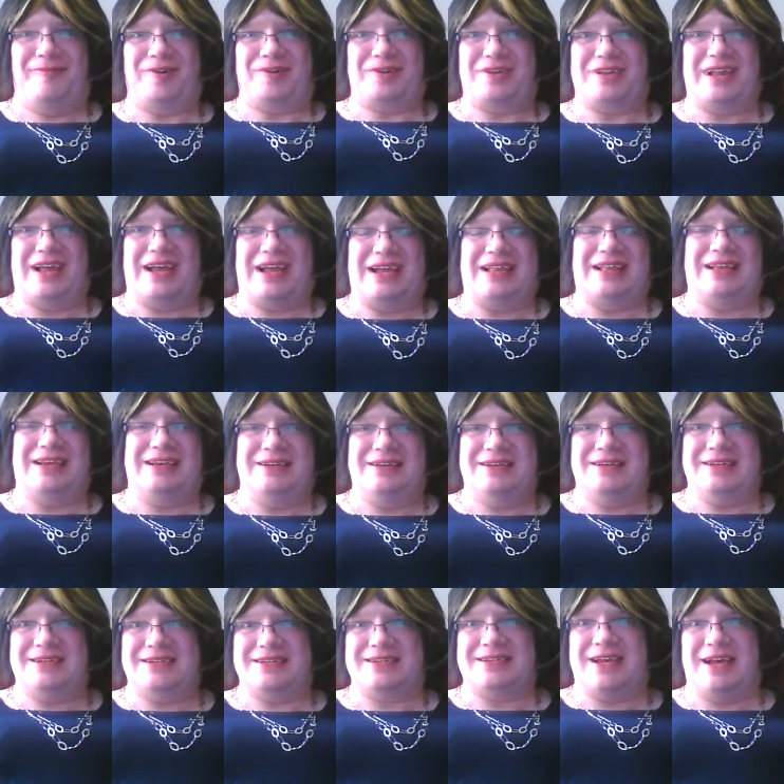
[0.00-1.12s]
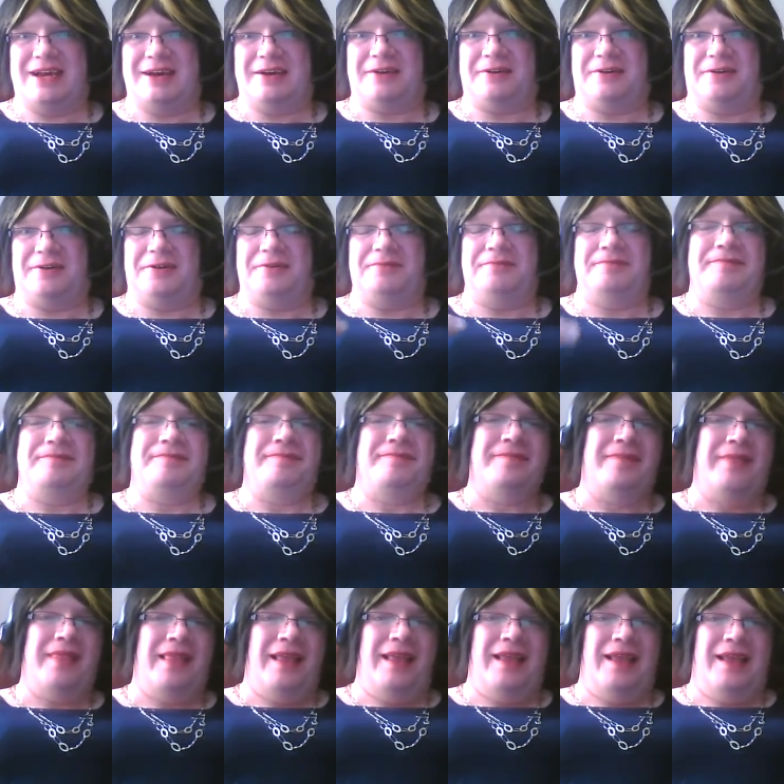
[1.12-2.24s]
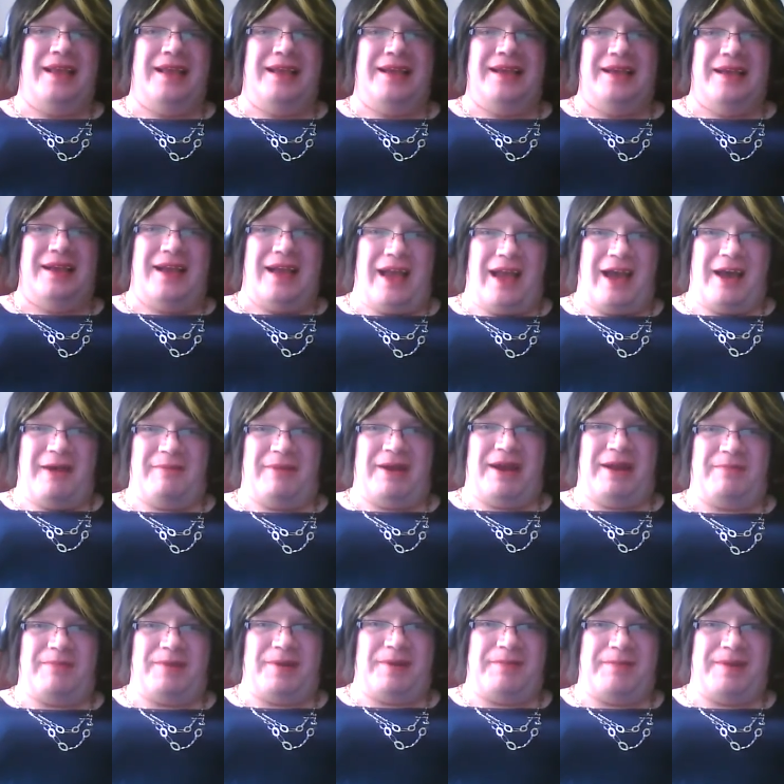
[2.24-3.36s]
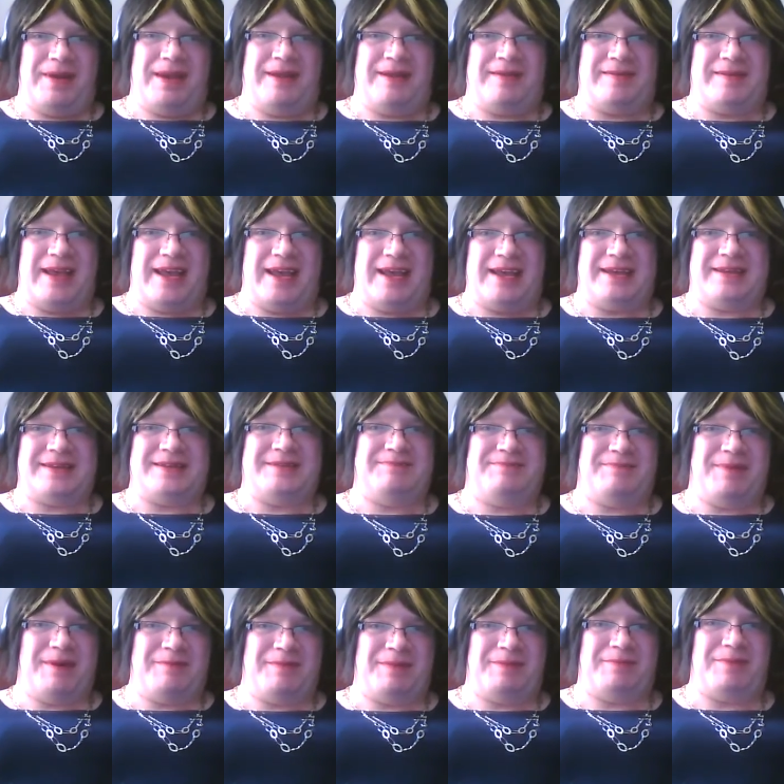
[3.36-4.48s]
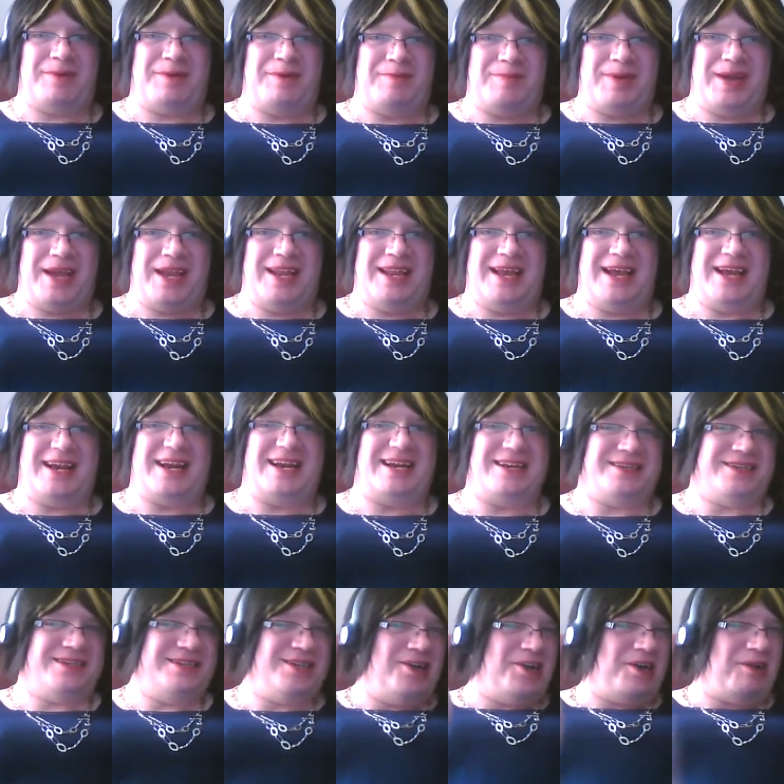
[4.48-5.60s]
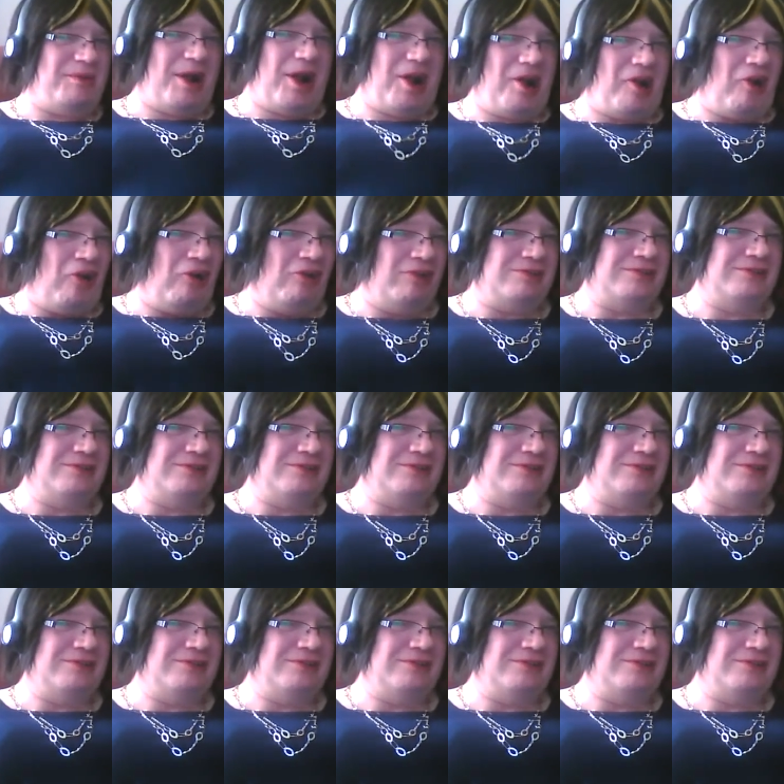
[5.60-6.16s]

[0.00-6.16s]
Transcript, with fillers: most likely, because it's kind of cold. I'll buy the propane tanks, pumping propane like there's no tomorrow.